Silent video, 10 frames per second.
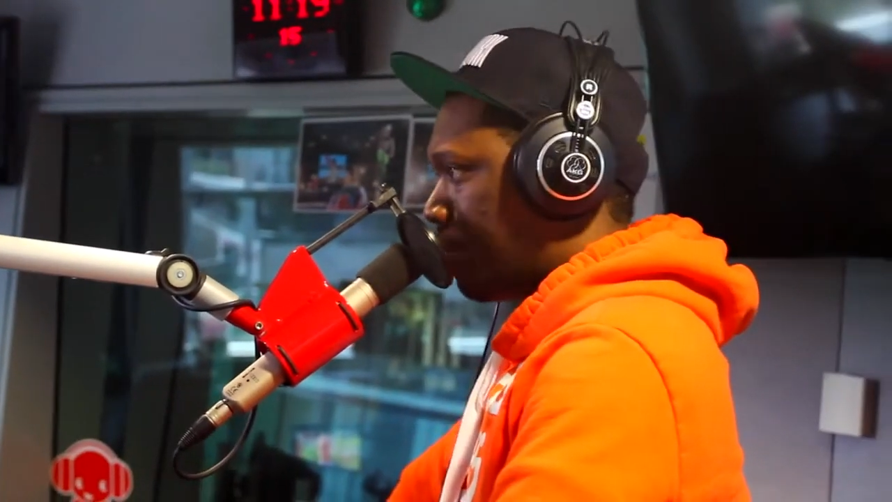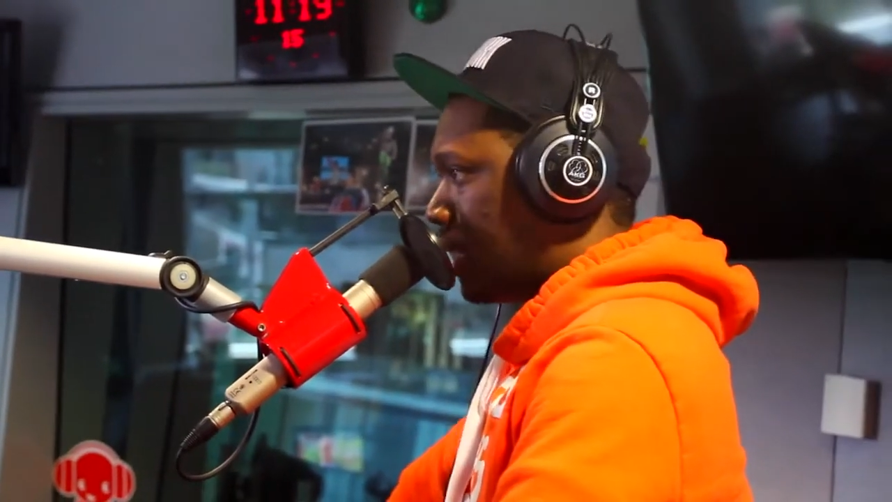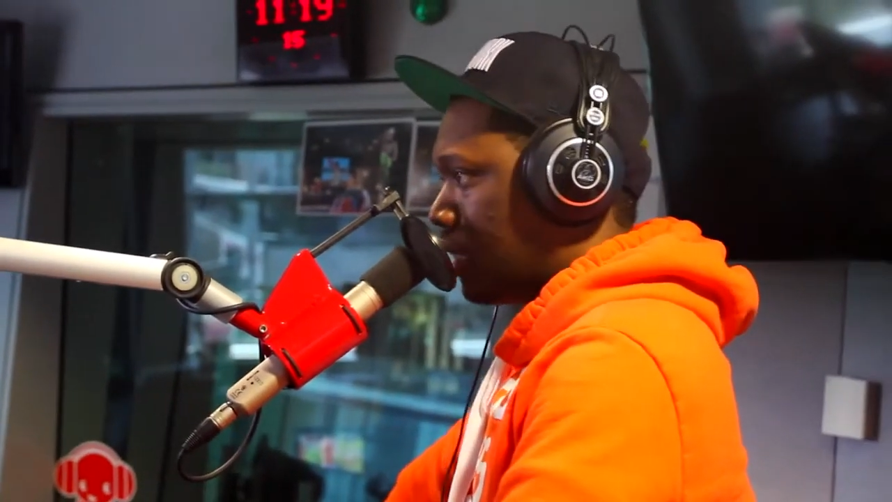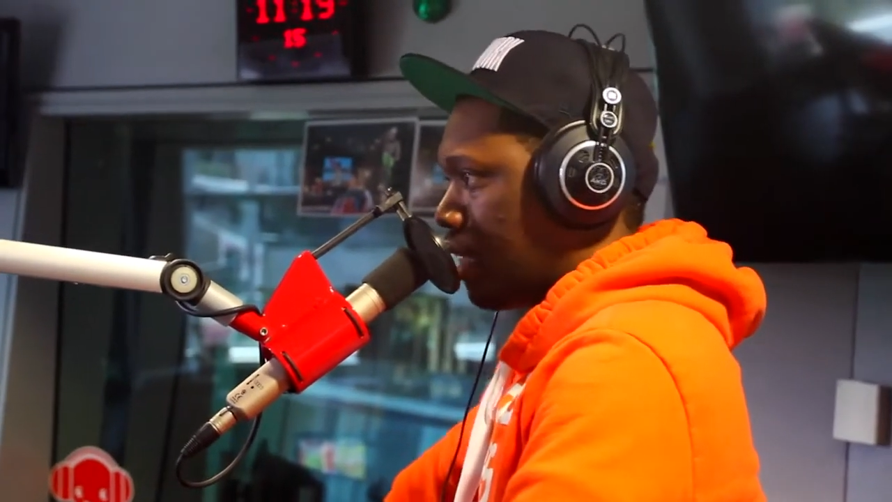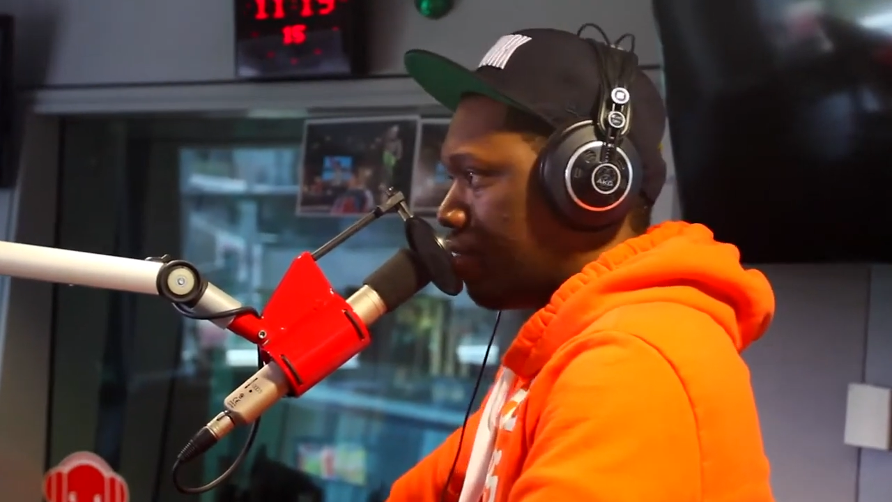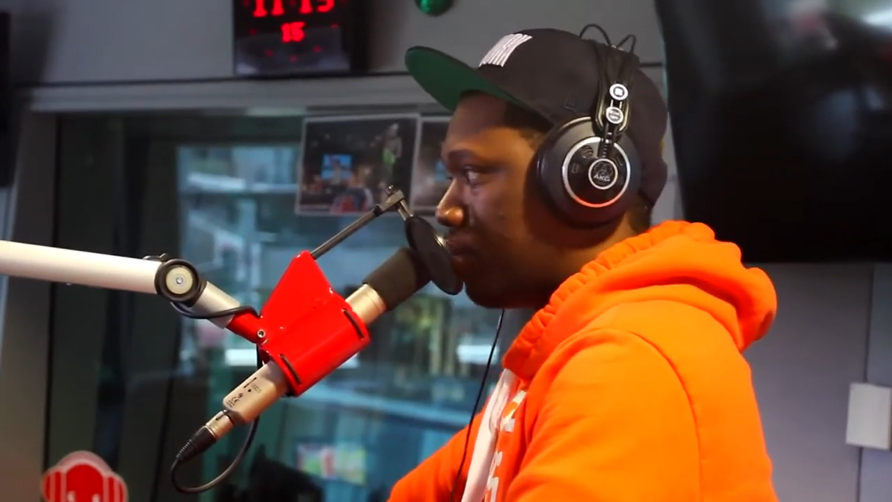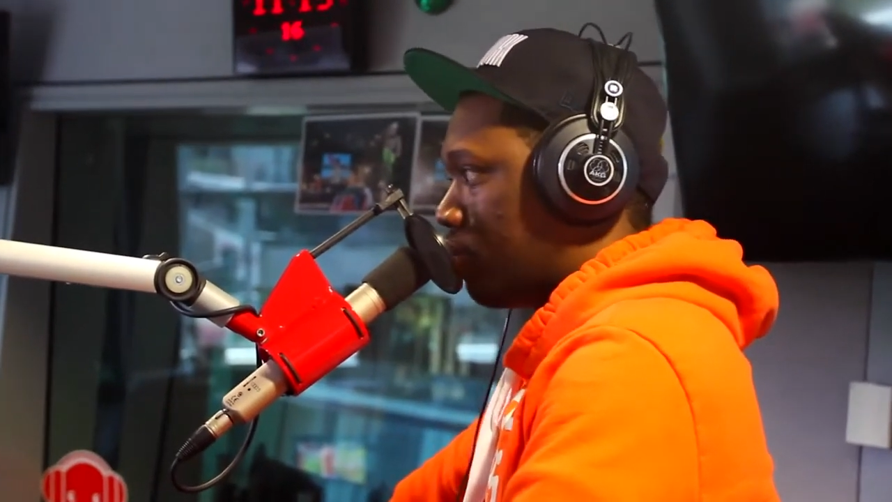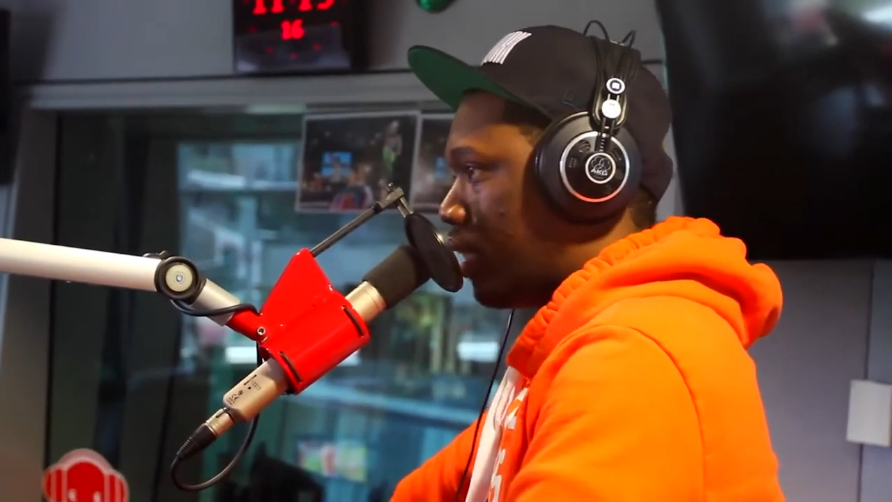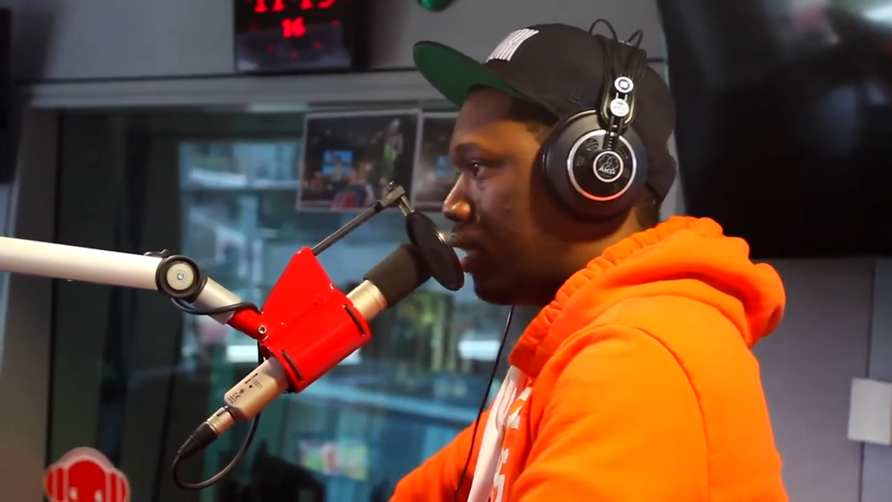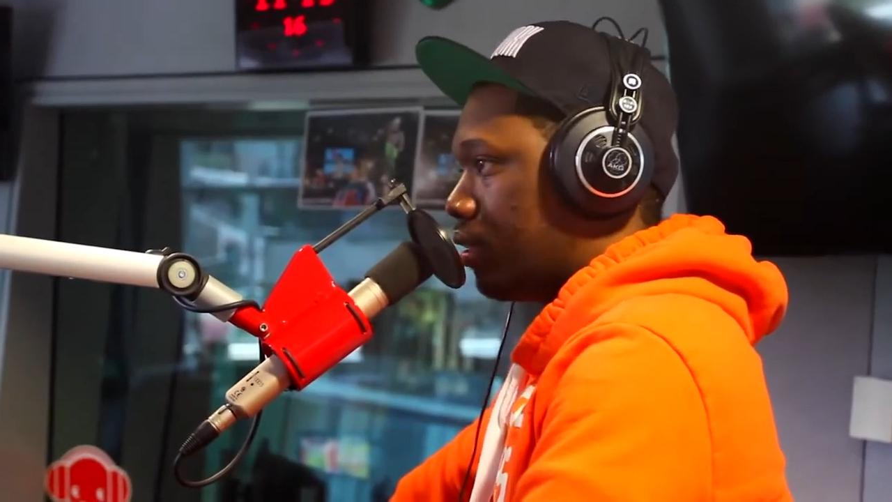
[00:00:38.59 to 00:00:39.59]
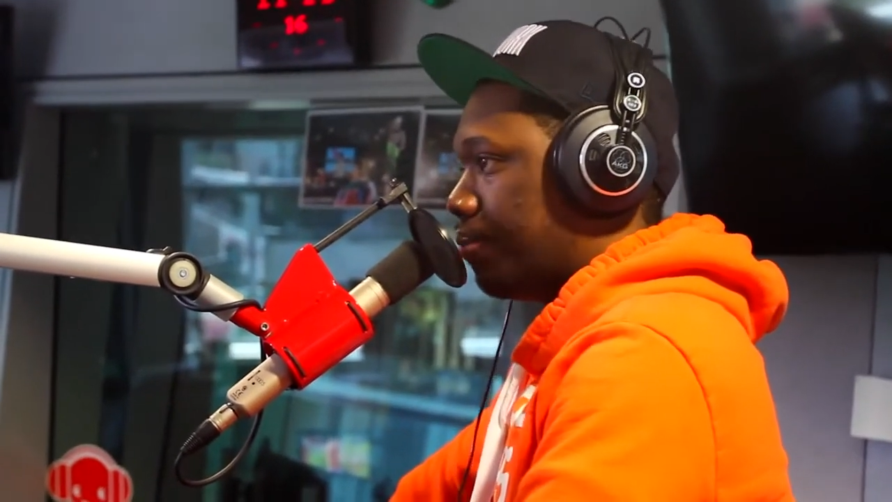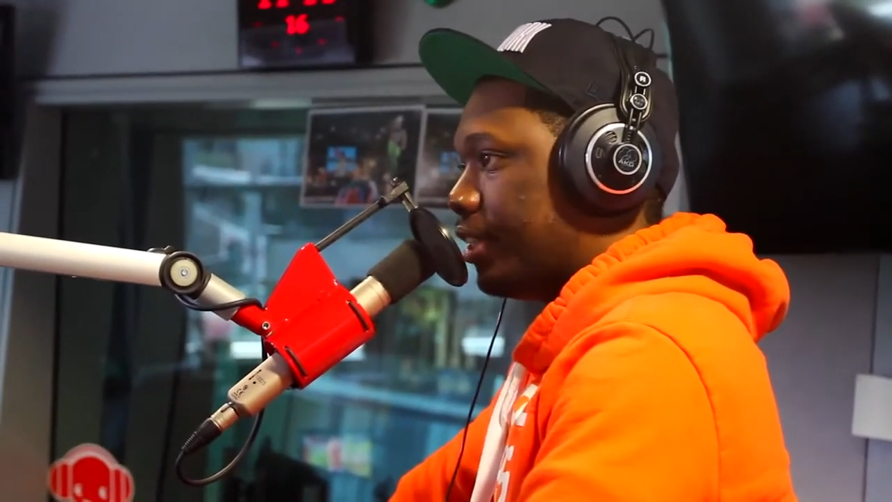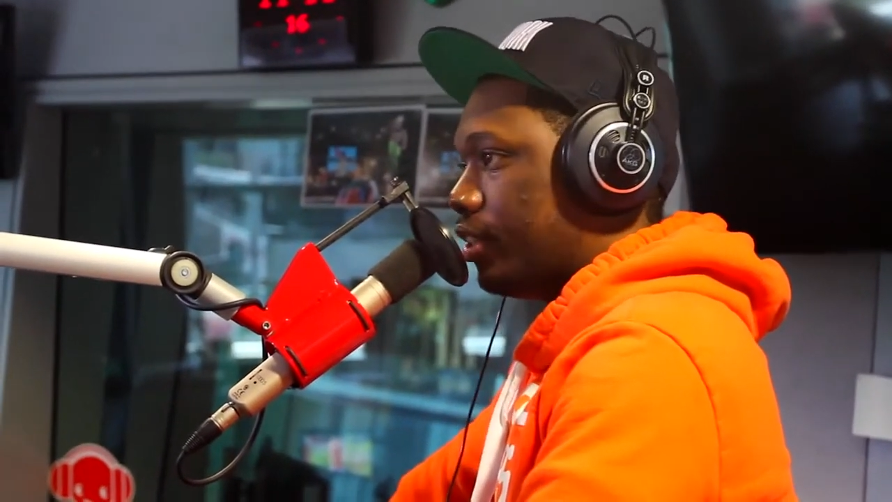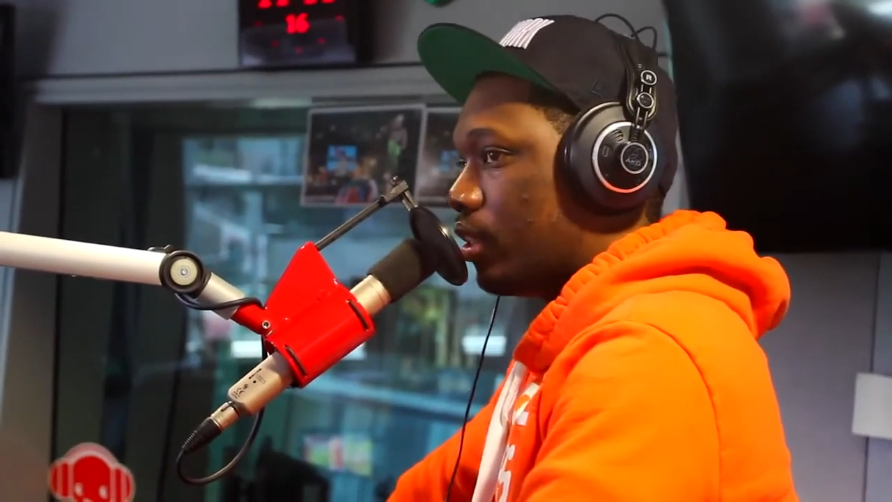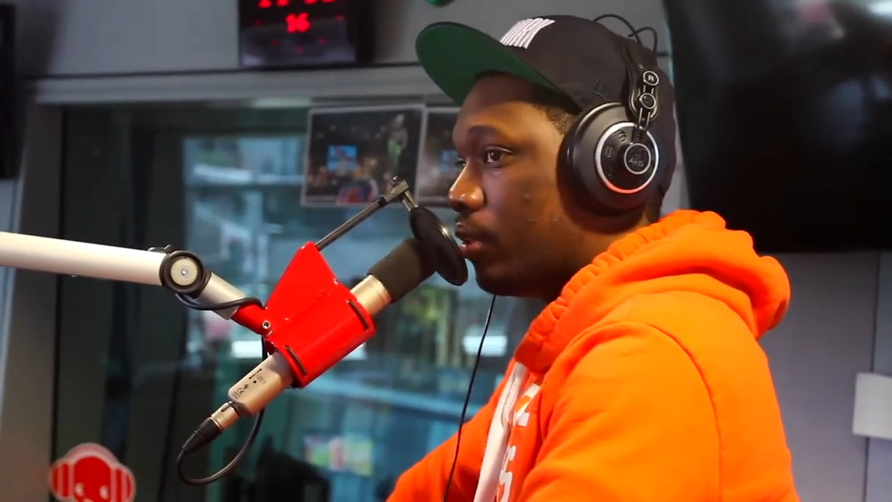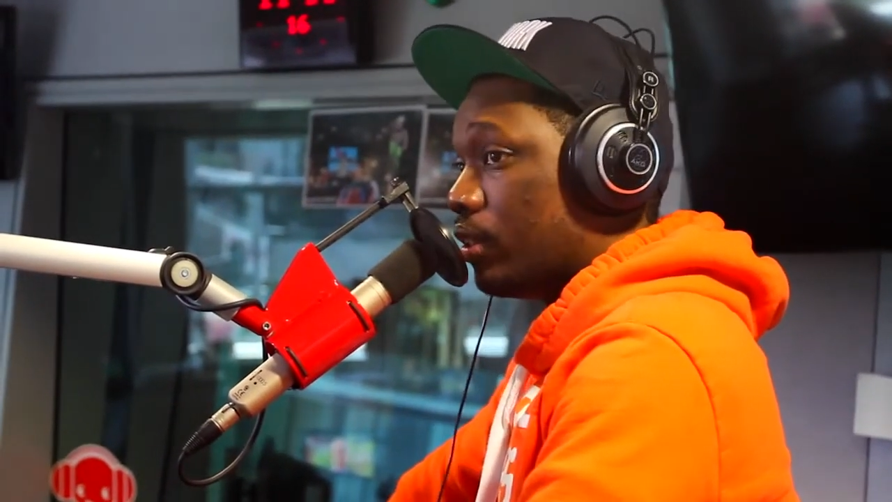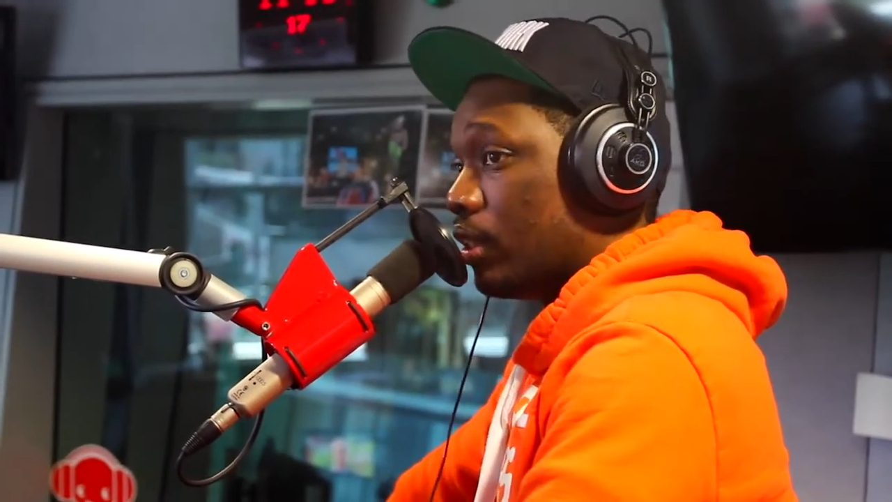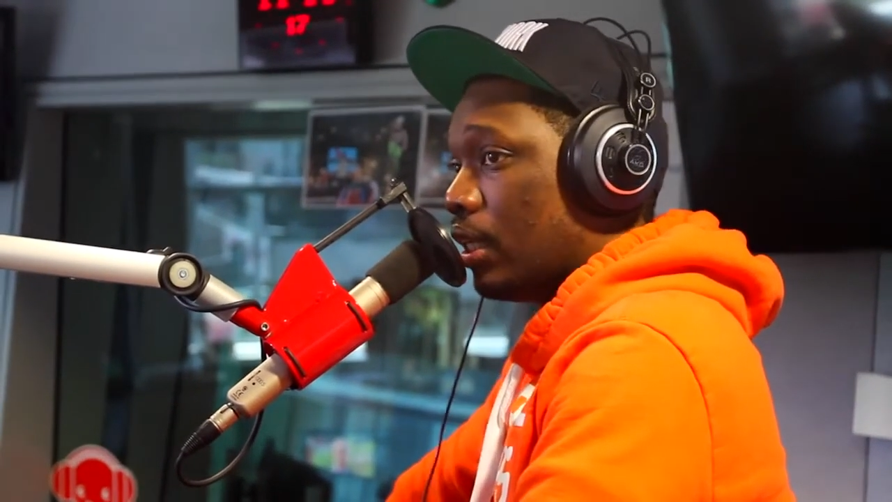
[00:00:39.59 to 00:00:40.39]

I just haven't been writing as many jokes,